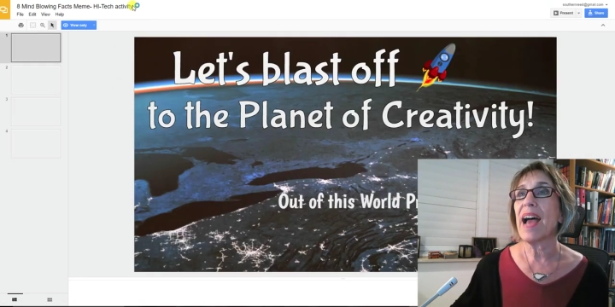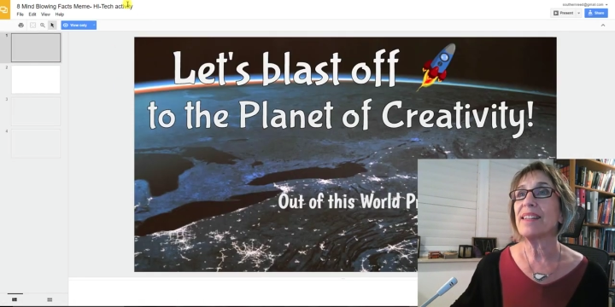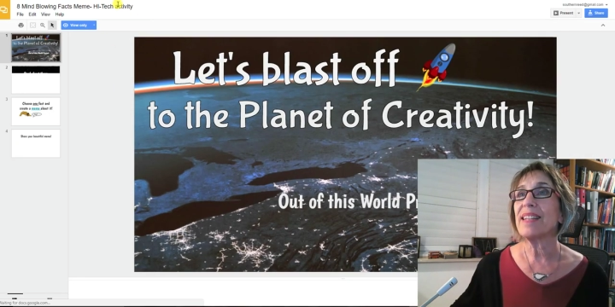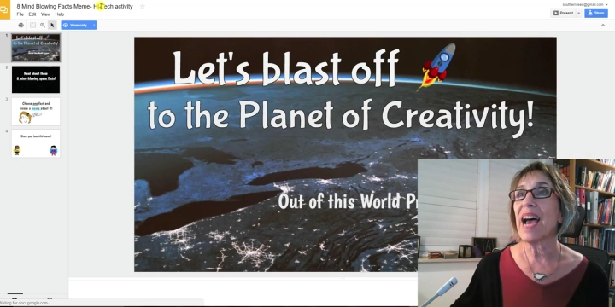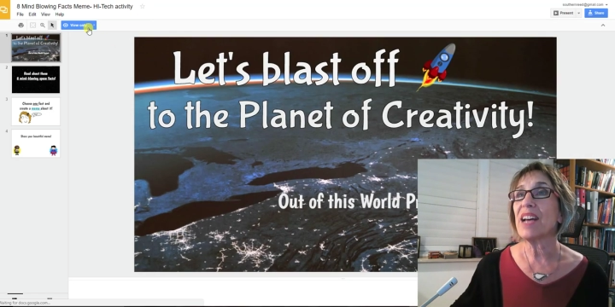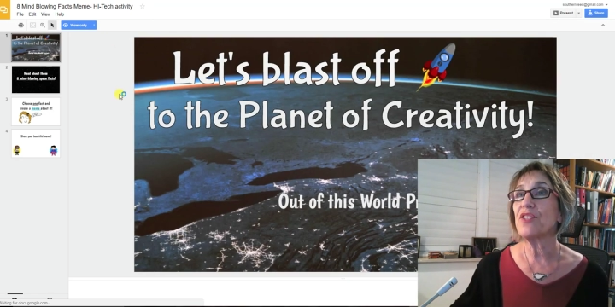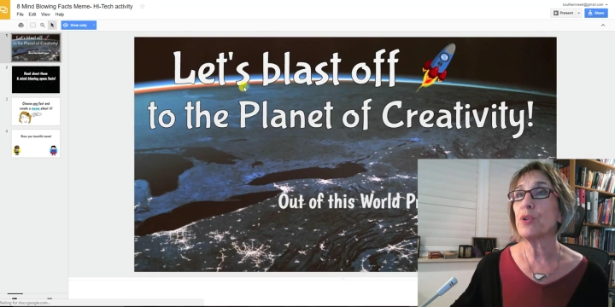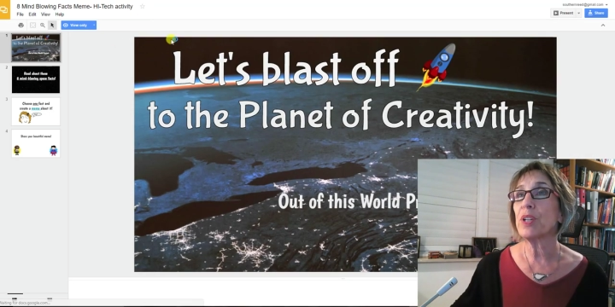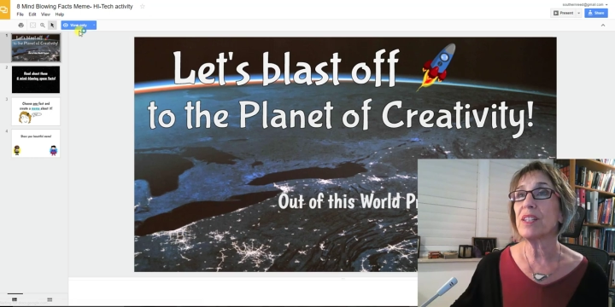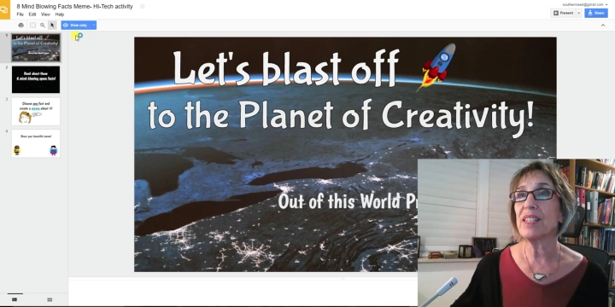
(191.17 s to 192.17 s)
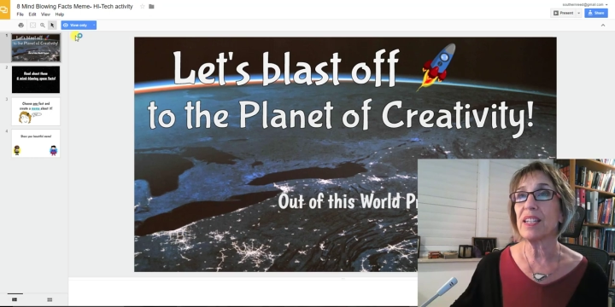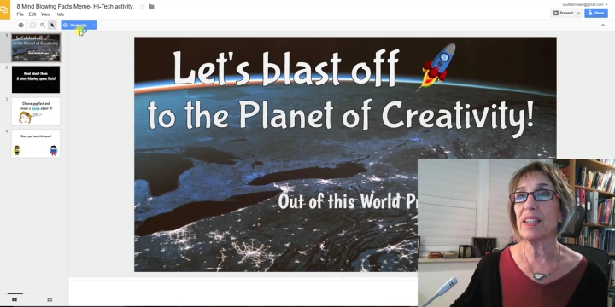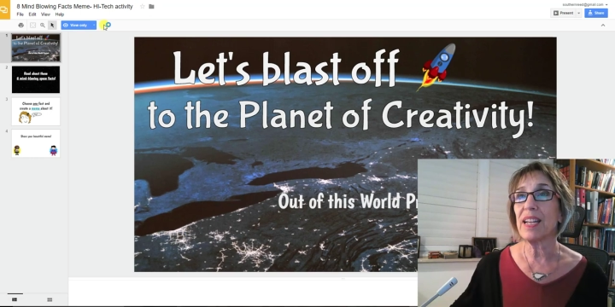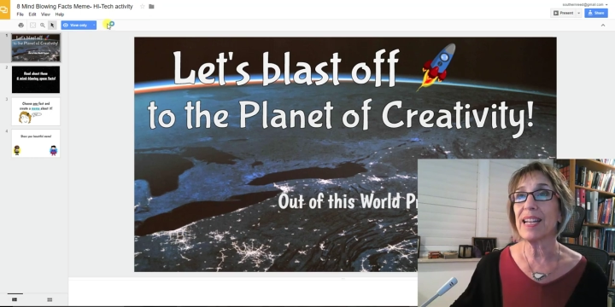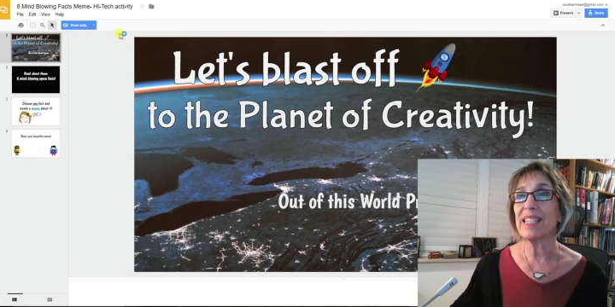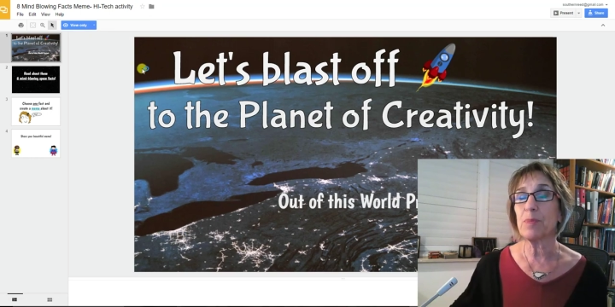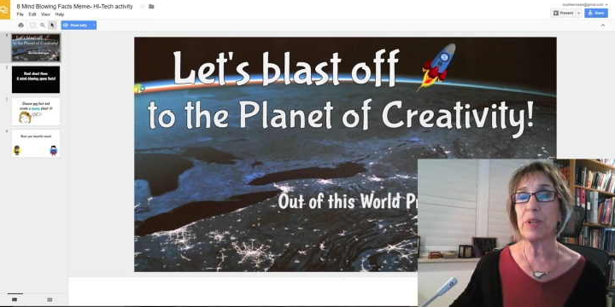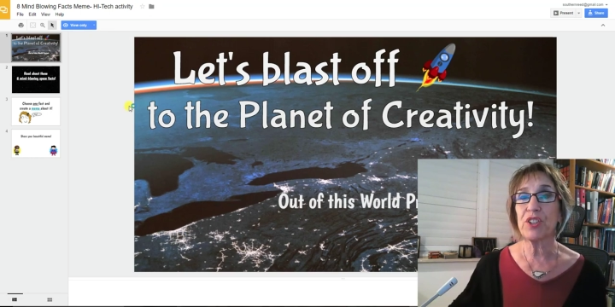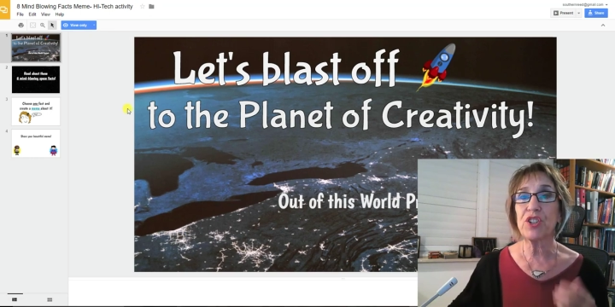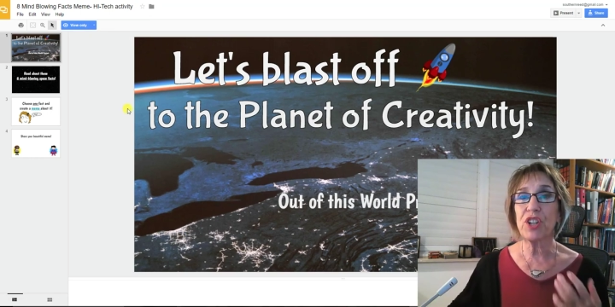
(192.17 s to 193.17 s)
and as you can see, it's
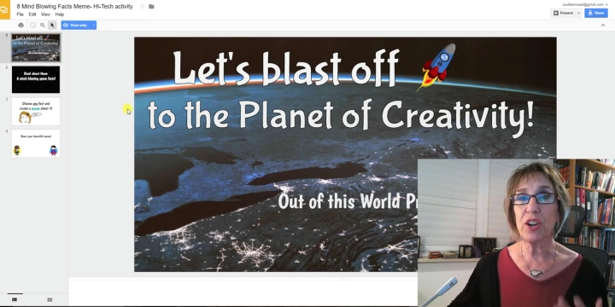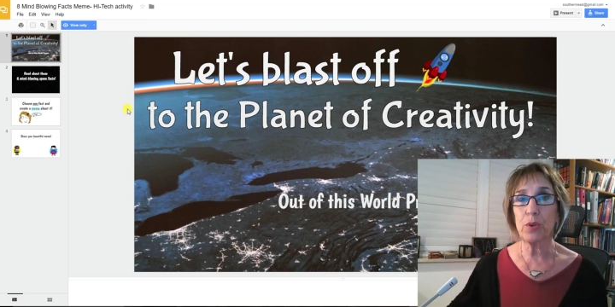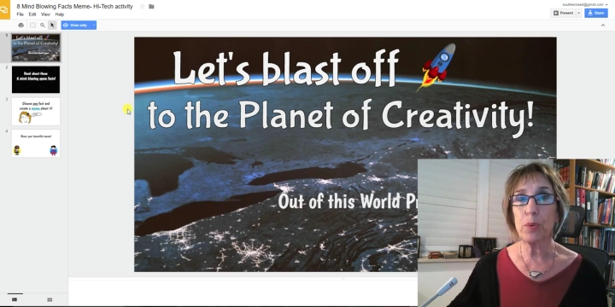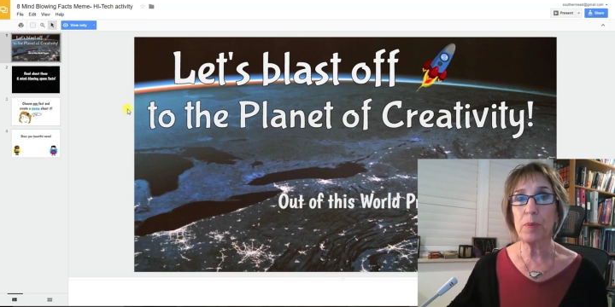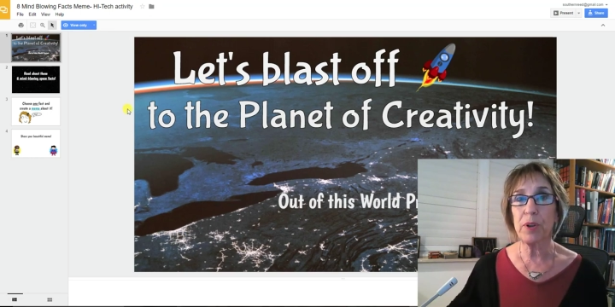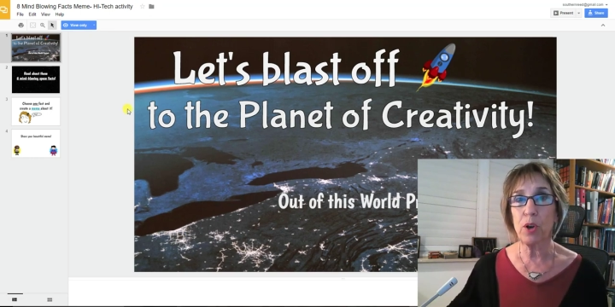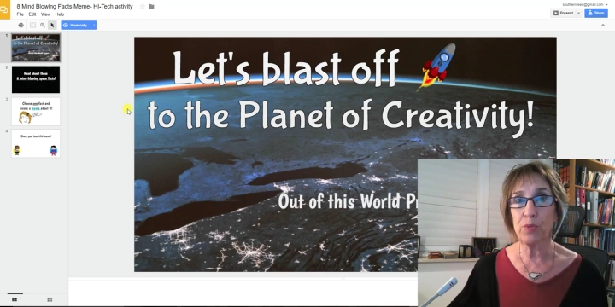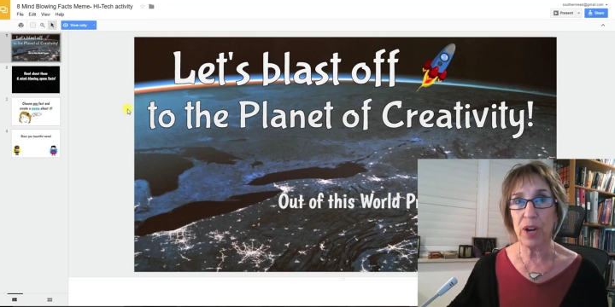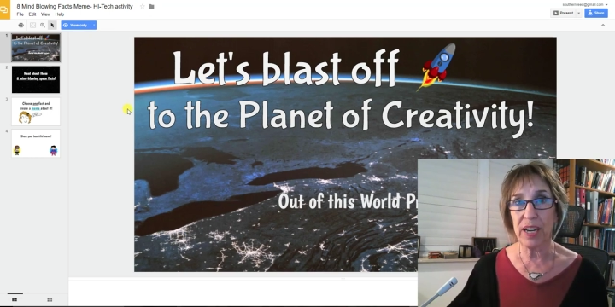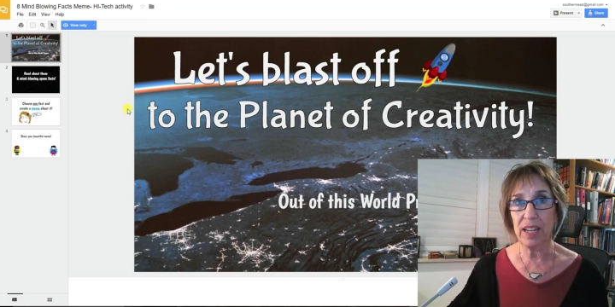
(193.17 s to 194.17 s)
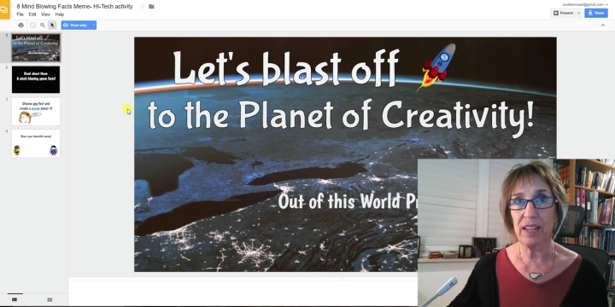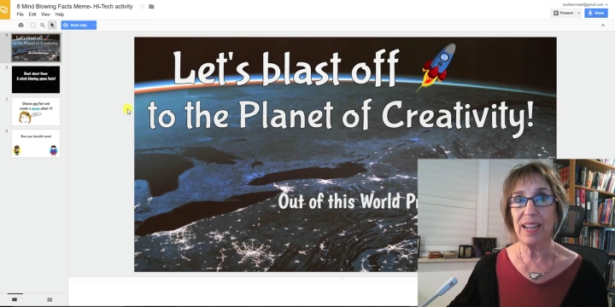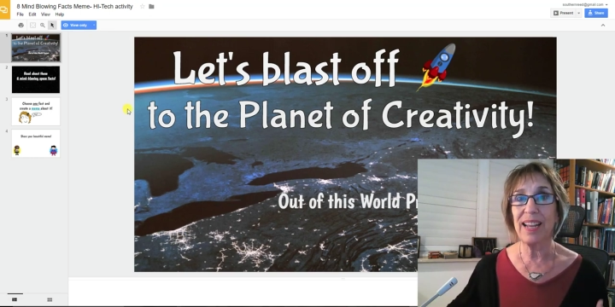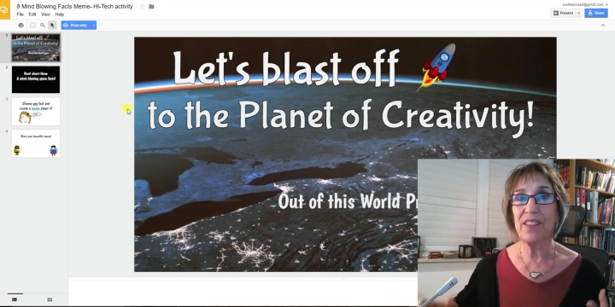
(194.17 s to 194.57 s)
been shared with me already